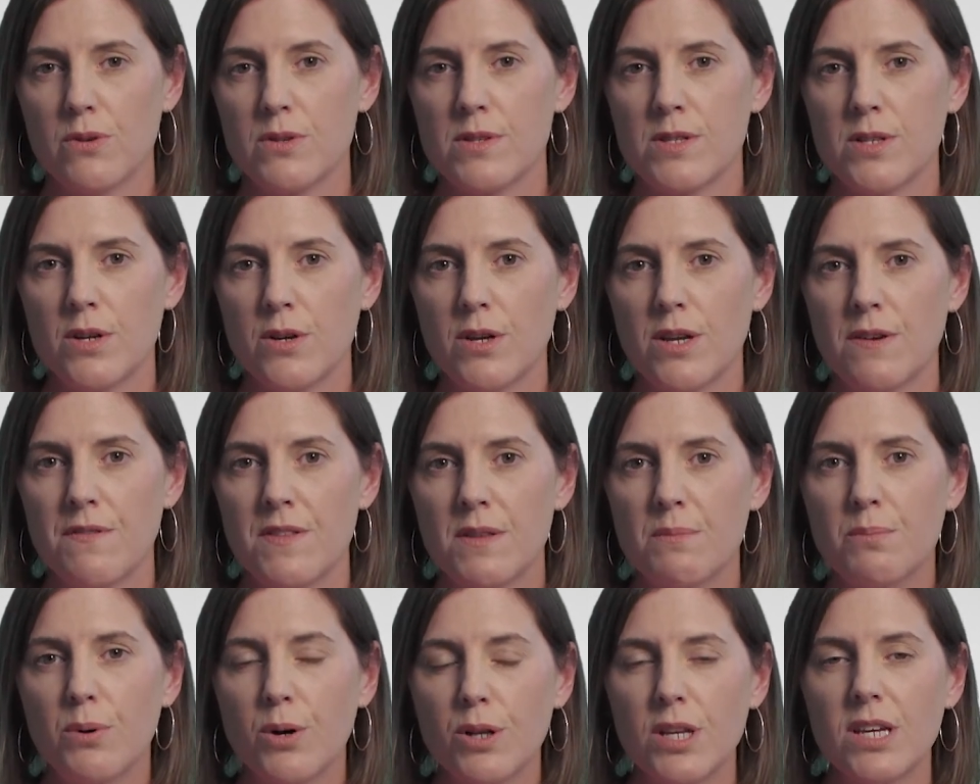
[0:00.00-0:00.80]
So if
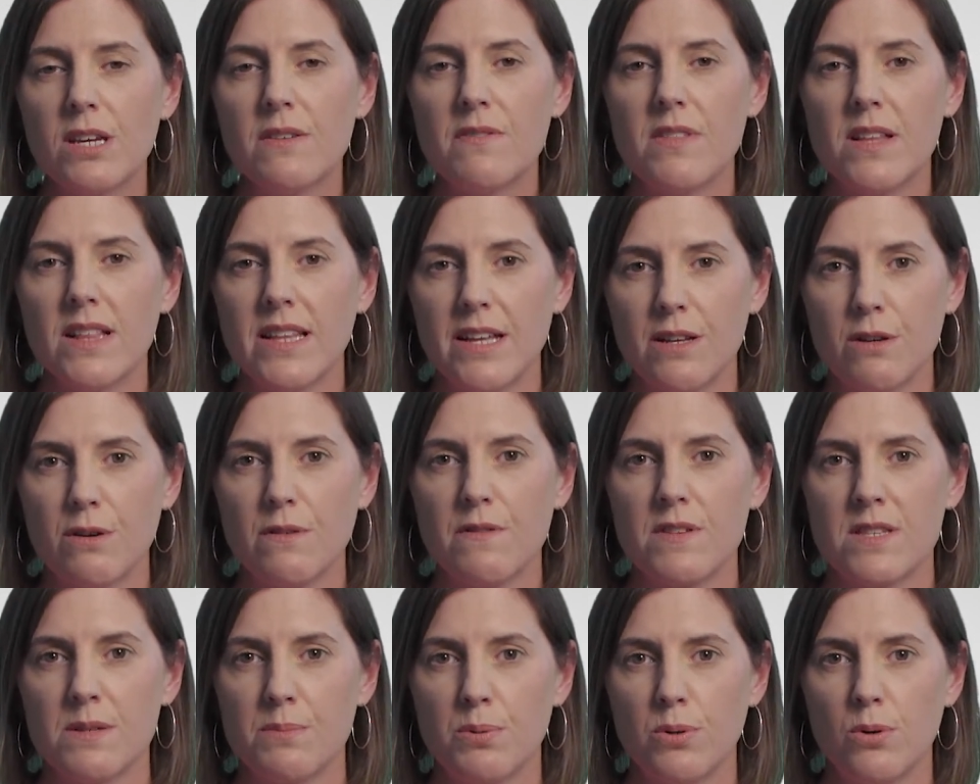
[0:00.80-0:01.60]
the body of the letter
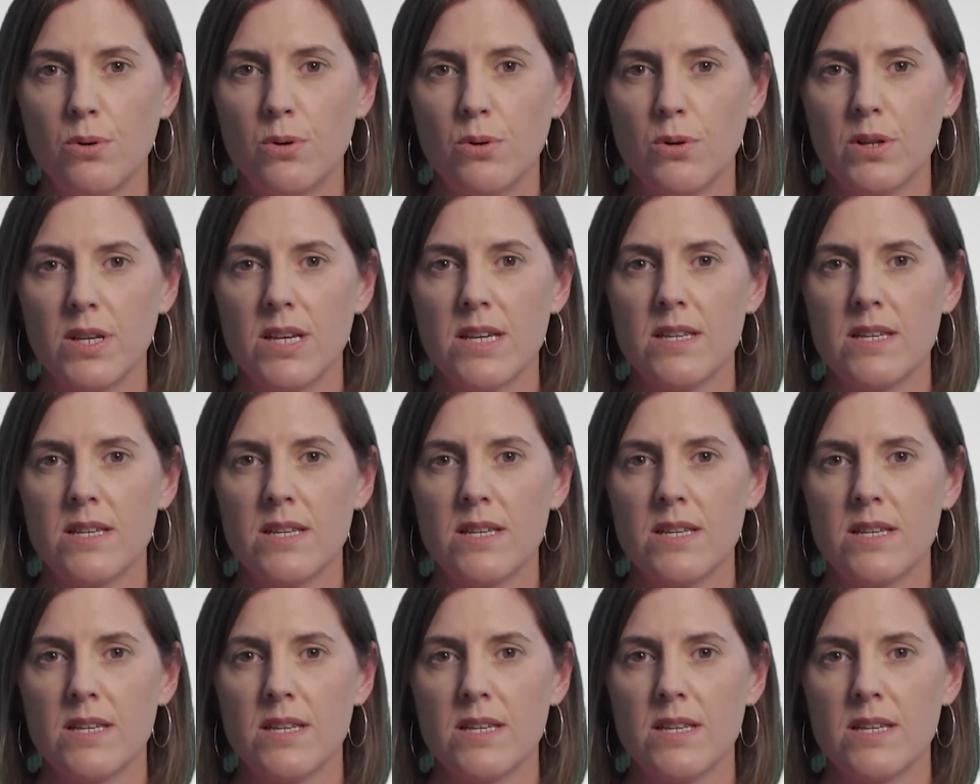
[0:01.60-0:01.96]
of support